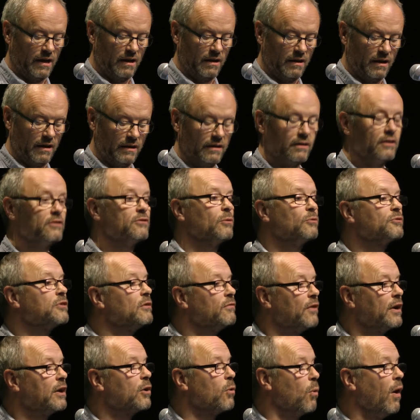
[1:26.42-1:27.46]
and it's also
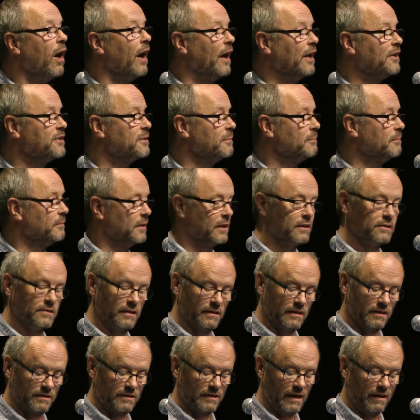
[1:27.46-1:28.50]
very quiet because
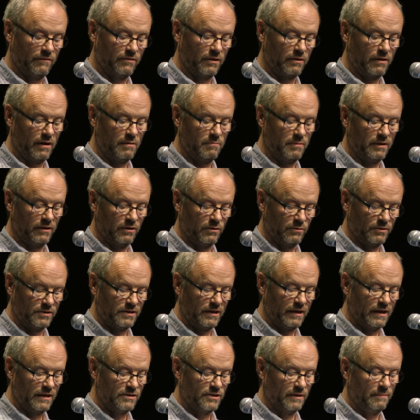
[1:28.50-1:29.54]
it doesn't have a great big
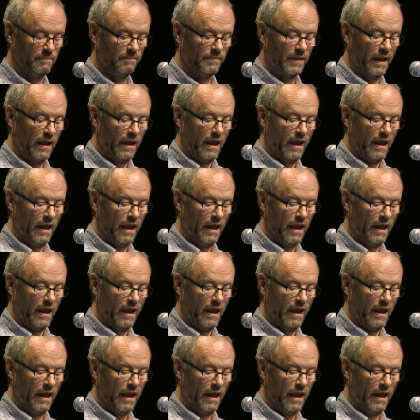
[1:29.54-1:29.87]
noisy engine.